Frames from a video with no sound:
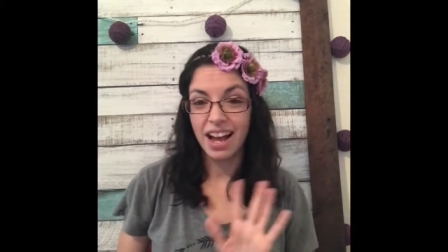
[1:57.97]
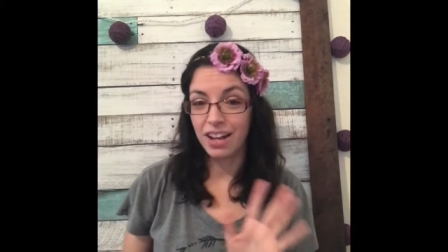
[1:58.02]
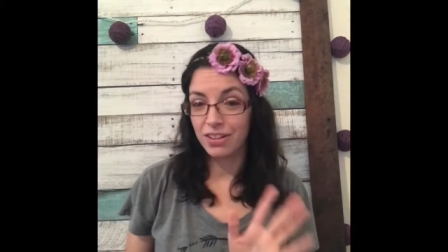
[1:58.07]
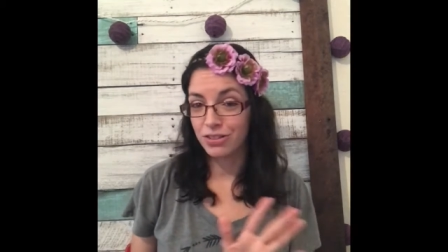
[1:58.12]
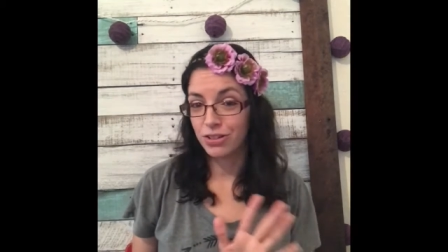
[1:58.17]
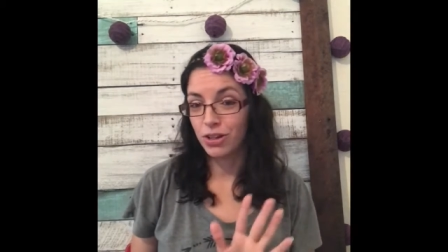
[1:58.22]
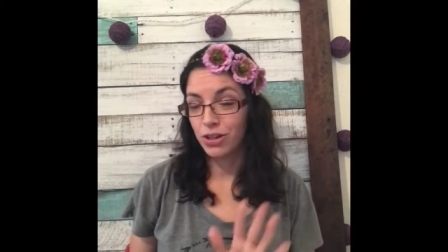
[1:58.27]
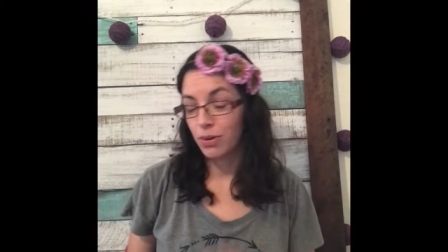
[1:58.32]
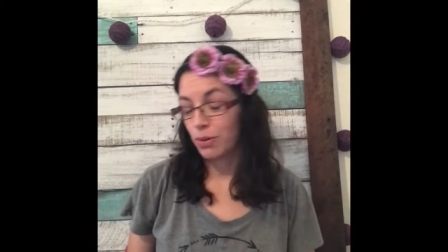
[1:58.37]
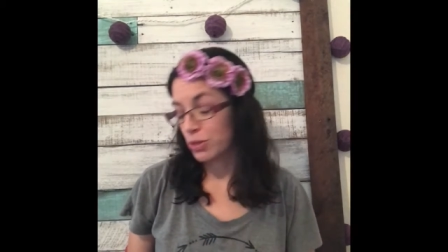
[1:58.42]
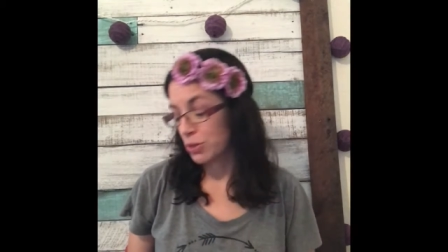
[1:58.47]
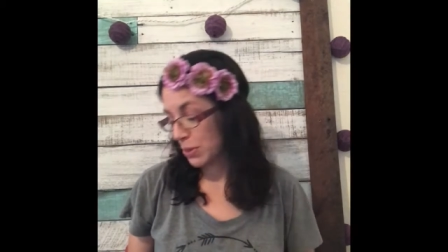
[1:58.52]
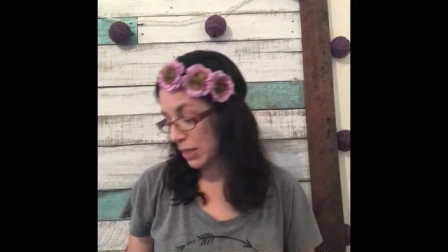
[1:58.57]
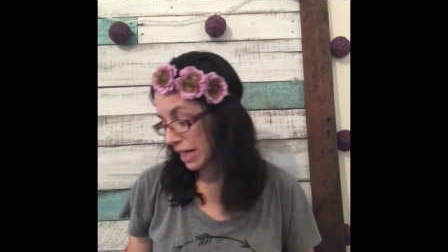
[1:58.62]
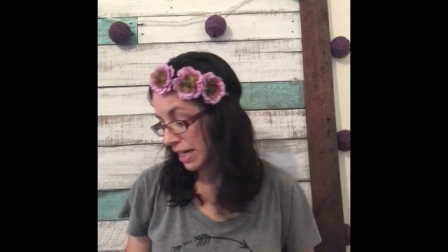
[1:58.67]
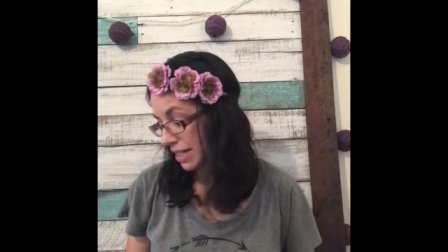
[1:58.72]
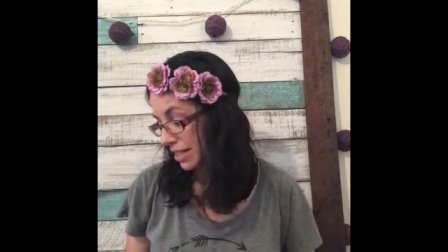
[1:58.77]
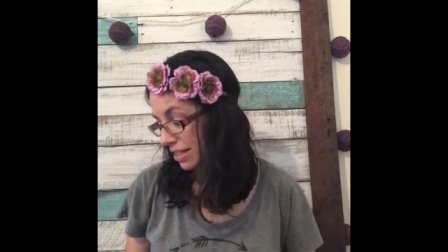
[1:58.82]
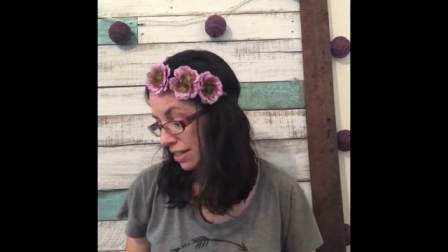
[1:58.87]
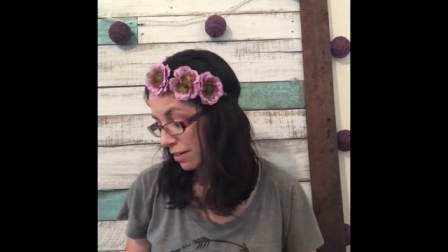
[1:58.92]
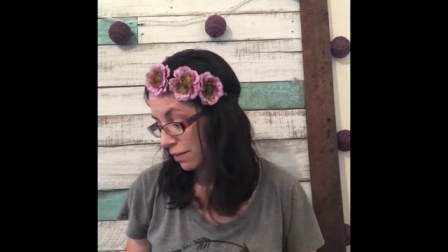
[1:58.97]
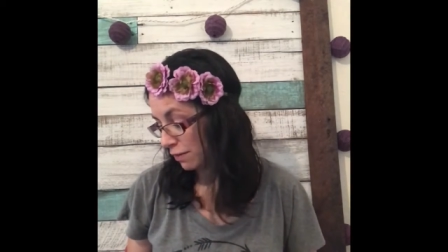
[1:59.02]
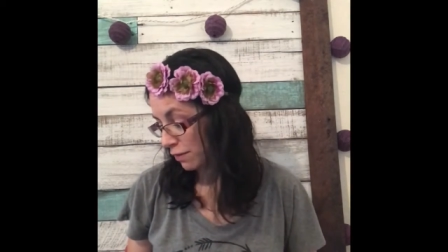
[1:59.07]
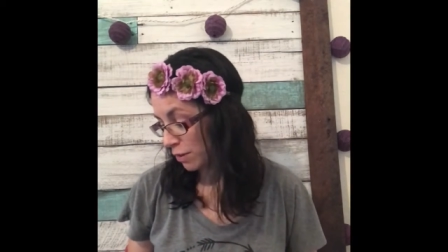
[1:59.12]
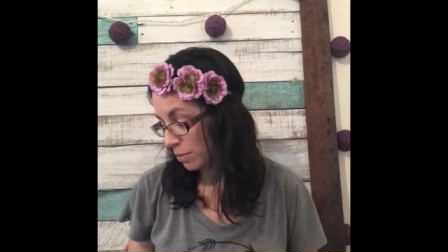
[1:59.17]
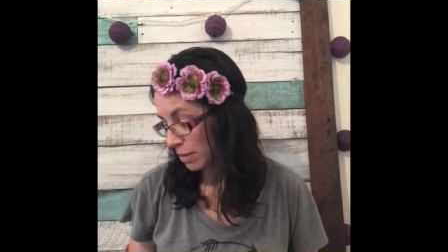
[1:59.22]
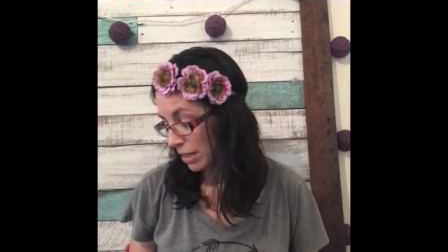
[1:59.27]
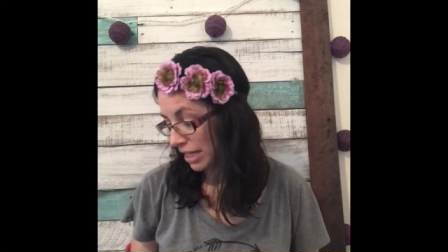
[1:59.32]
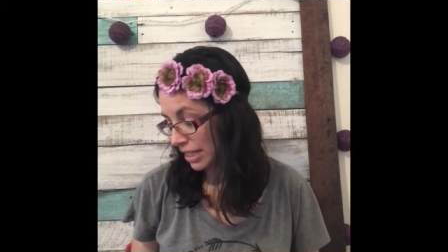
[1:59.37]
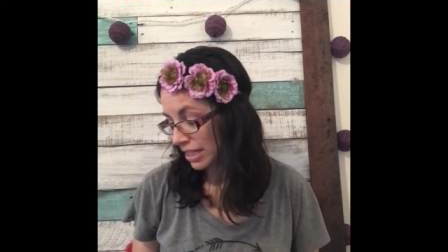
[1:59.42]
I'll tell you which one it is in a
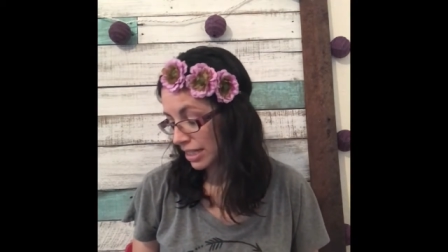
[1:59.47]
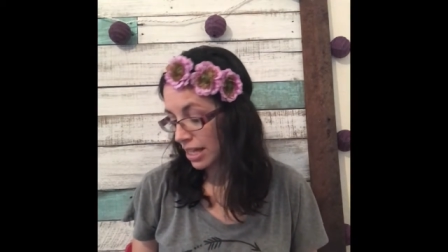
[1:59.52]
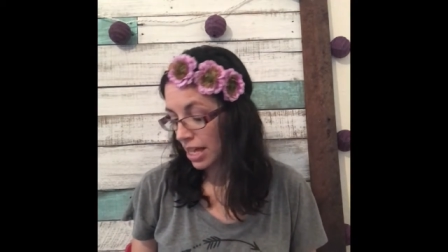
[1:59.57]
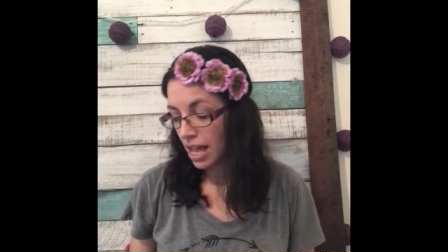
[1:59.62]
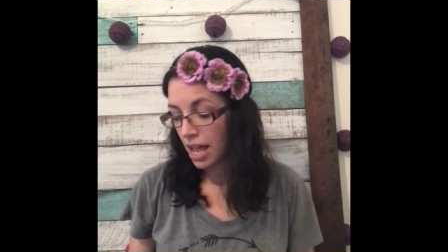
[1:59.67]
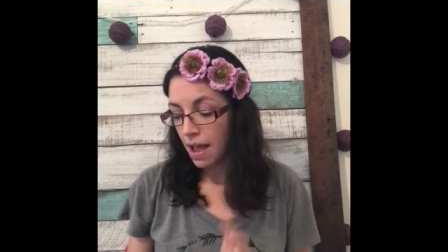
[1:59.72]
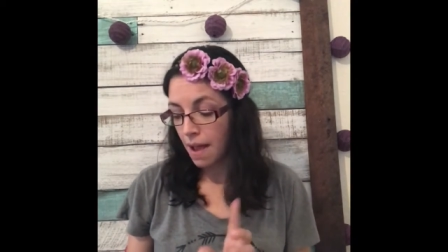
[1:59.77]
few minutes.